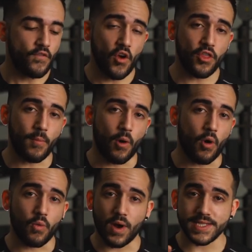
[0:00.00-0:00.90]

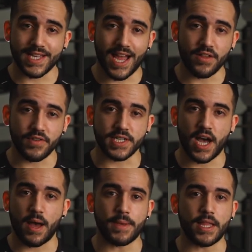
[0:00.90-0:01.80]
Furthermore, once calories
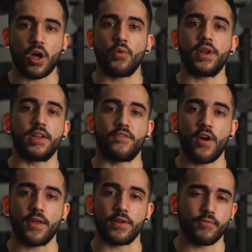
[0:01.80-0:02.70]
can't be lowered any
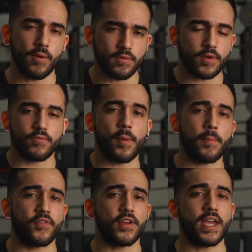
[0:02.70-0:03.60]
further,
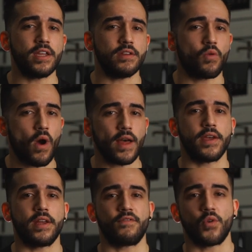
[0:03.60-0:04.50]
remember, if you're getting quite
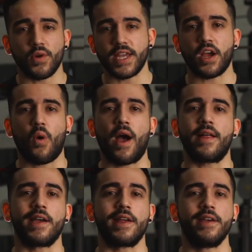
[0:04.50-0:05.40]
lean, if you want to get quite
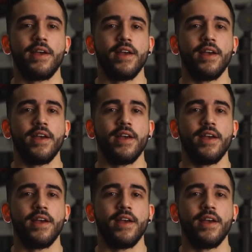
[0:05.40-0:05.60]
lean,